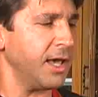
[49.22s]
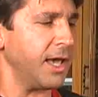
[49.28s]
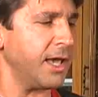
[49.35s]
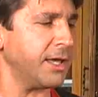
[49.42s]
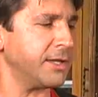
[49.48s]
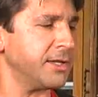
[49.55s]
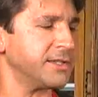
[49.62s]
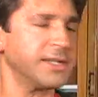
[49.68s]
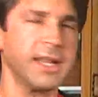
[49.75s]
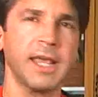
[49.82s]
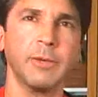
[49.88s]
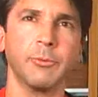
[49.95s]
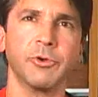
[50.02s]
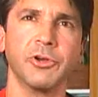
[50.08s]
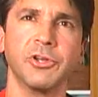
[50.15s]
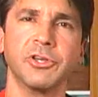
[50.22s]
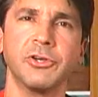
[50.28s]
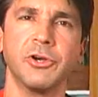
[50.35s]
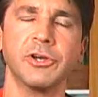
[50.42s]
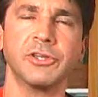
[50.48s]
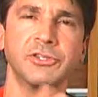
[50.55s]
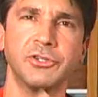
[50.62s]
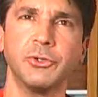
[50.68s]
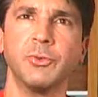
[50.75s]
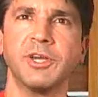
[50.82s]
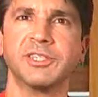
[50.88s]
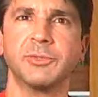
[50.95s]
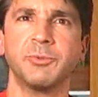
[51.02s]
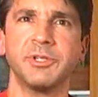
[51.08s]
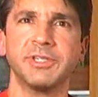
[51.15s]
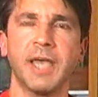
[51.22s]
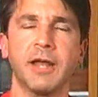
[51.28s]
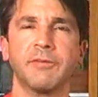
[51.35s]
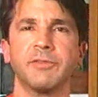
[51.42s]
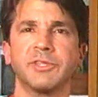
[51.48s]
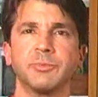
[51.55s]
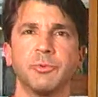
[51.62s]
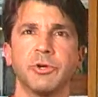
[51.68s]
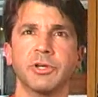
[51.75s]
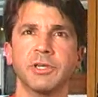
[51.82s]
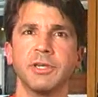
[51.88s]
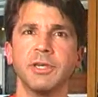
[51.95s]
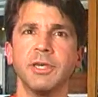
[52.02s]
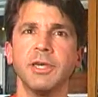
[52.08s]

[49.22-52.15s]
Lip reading: And tonight we're going to cook two recipes out of this book: